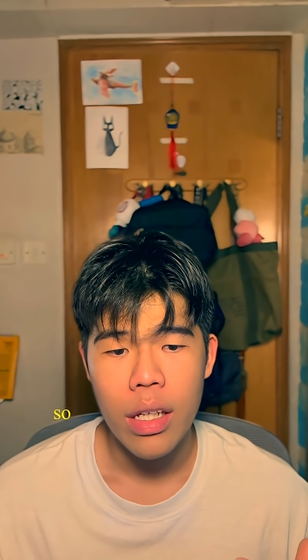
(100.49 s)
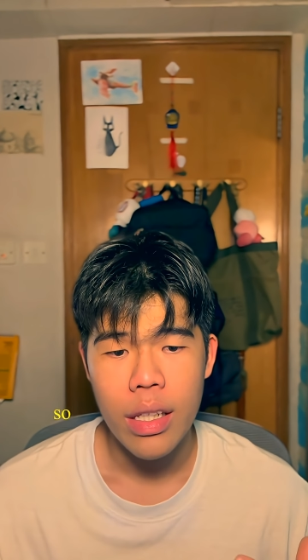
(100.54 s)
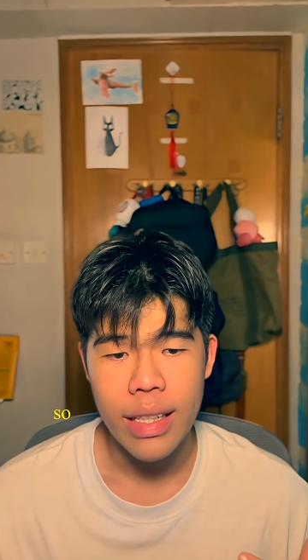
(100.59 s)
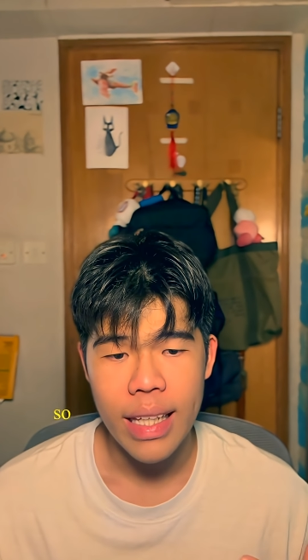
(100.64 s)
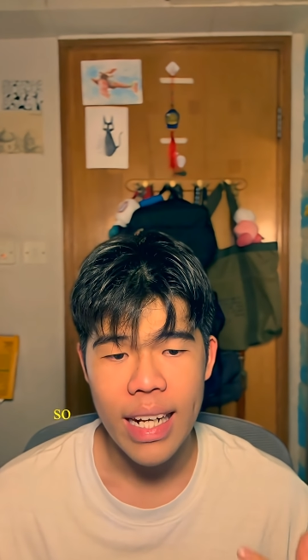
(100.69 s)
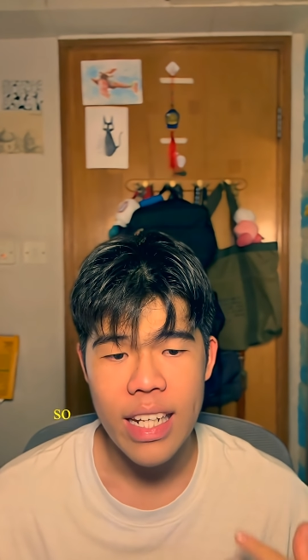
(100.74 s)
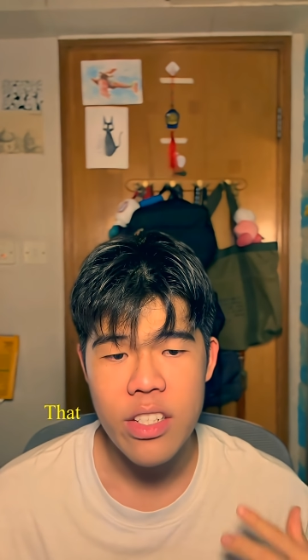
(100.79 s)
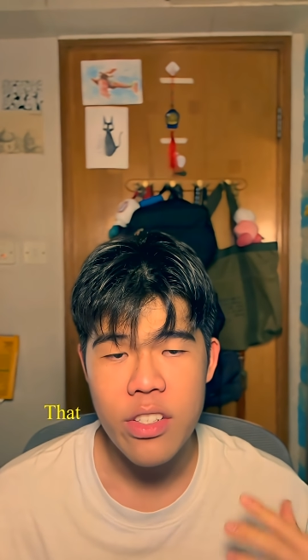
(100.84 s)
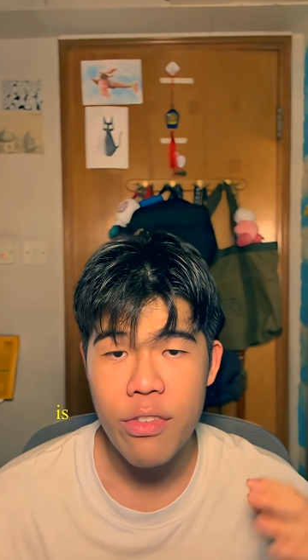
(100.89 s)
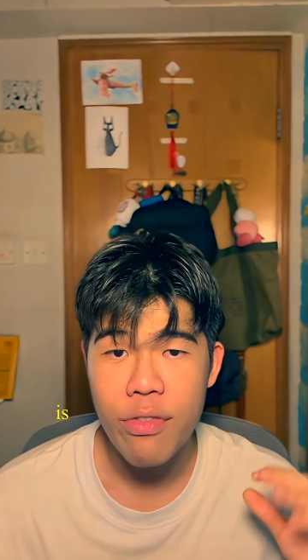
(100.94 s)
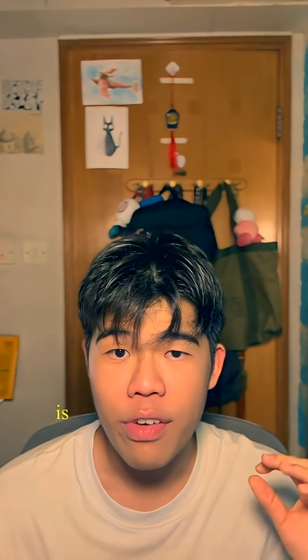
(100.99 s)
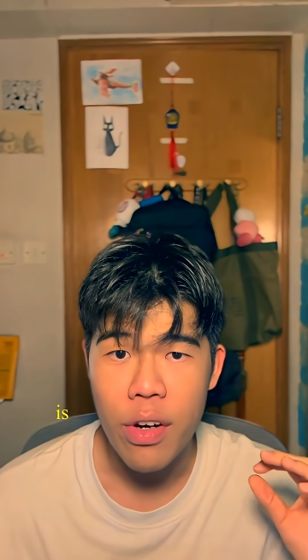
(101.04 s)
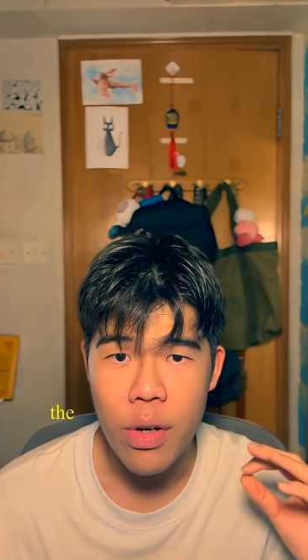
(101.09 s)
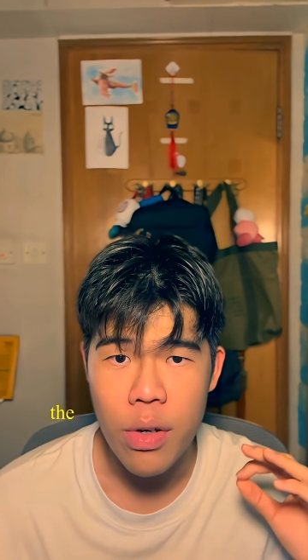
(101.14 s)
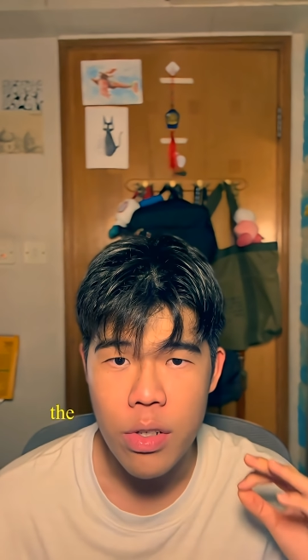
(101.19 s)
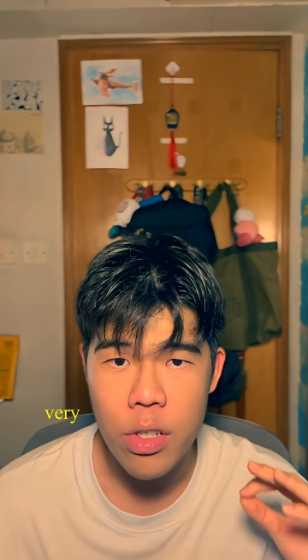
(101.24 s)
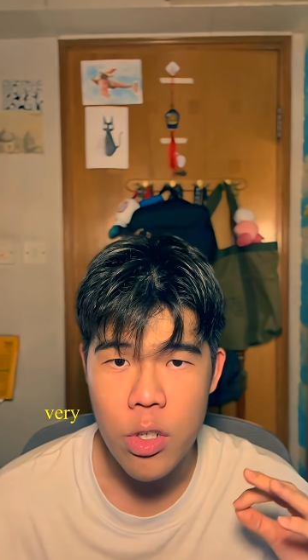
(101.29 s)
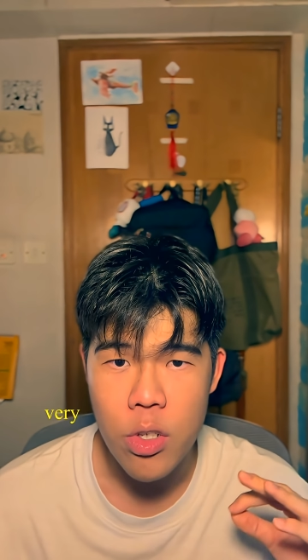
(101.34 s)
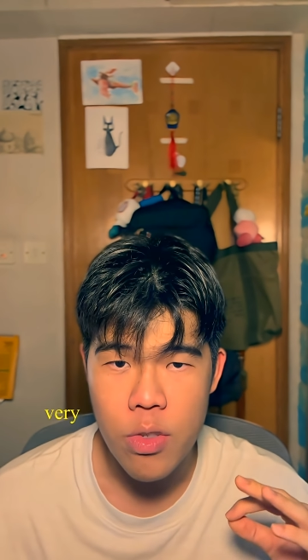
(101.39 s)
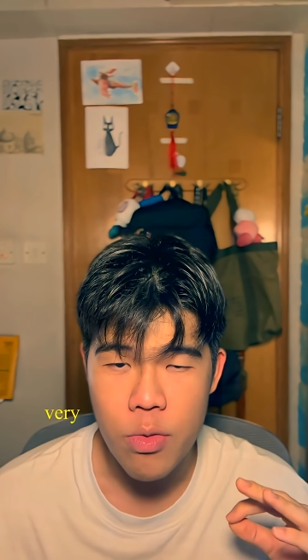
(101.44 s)
That is the
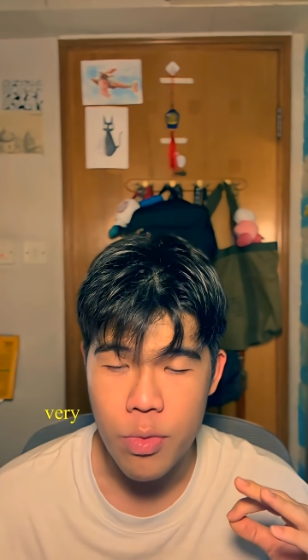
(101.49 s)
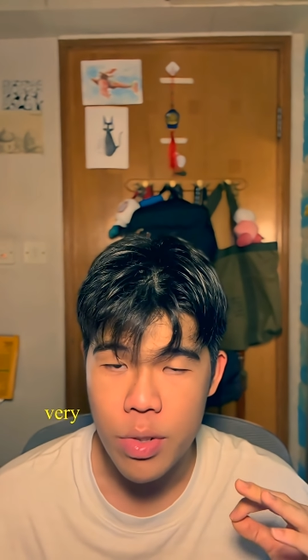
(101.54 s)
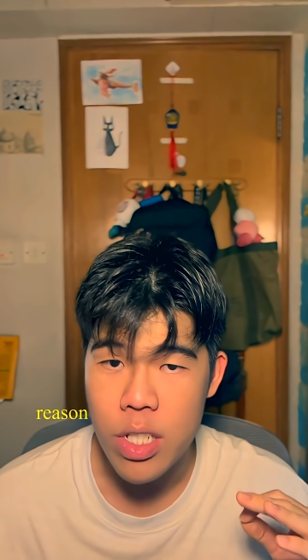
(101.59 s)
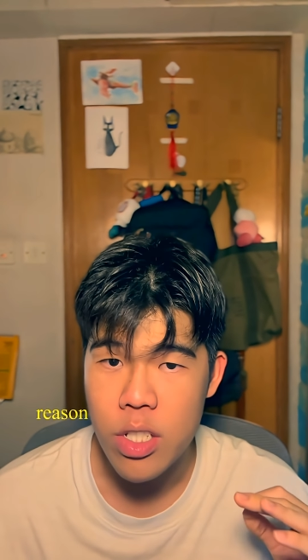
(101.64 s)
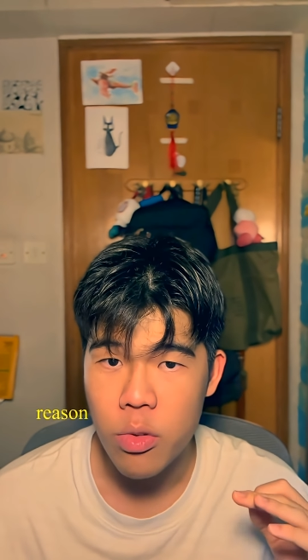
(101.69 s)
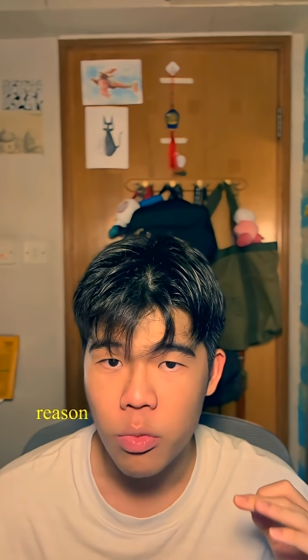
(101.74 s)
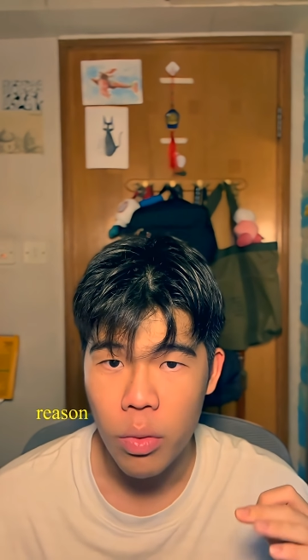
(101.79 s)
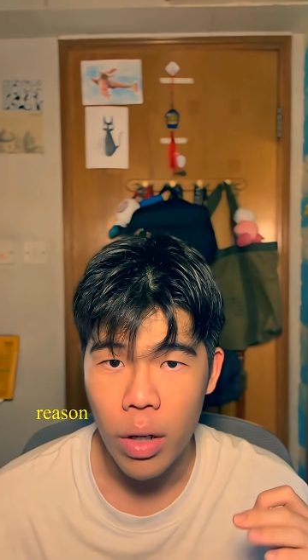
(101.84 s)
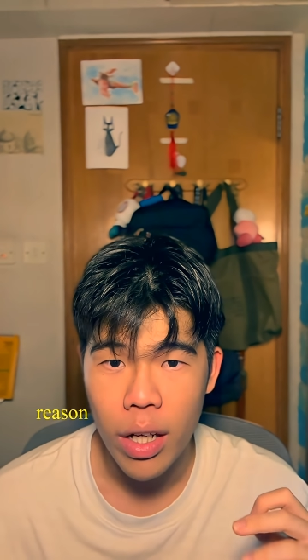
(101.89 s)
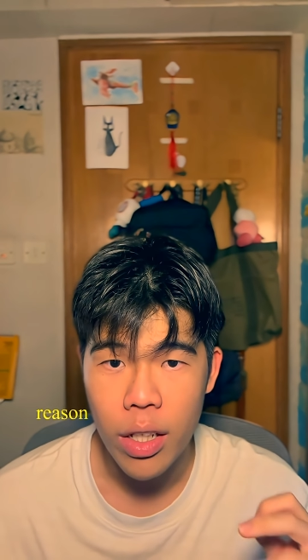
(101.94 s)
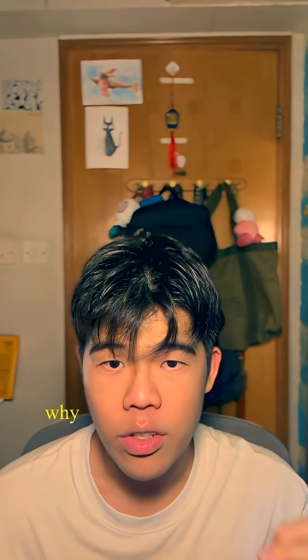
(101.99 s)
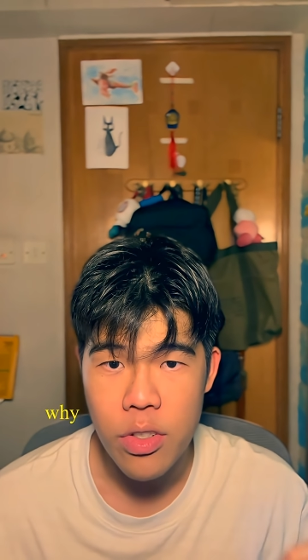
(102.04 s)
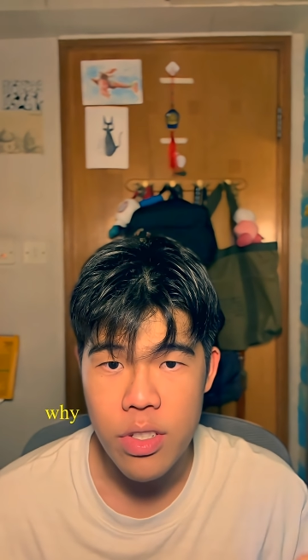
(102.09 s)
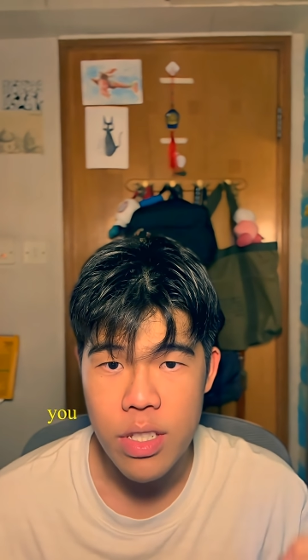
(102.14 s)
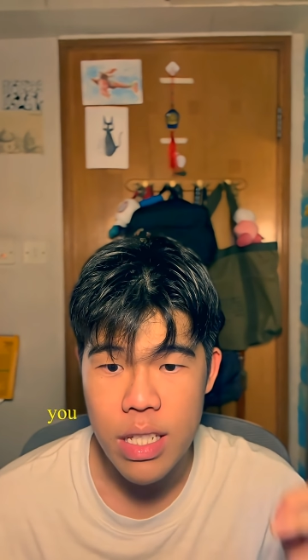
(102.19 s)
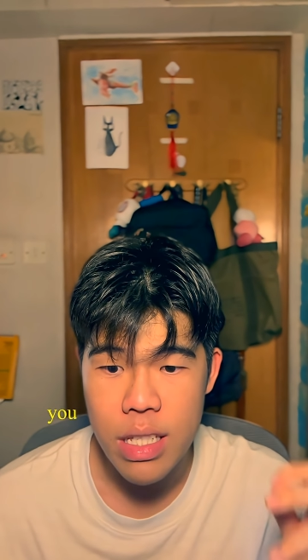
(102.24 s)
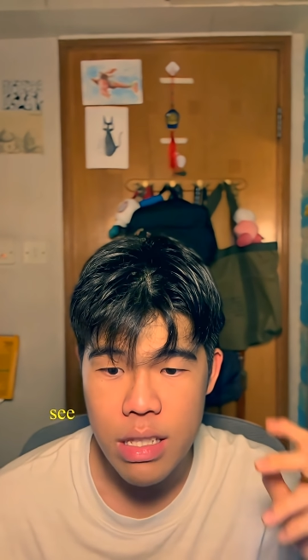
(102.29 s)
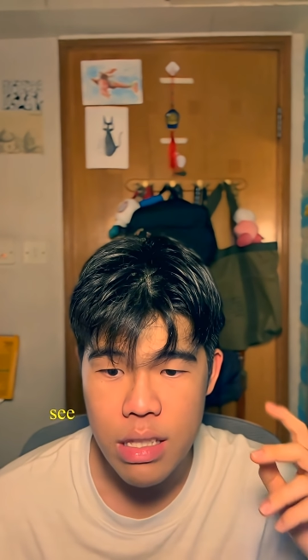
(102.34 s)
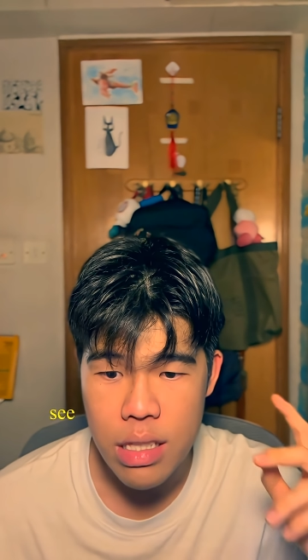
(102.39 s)
very reason why you see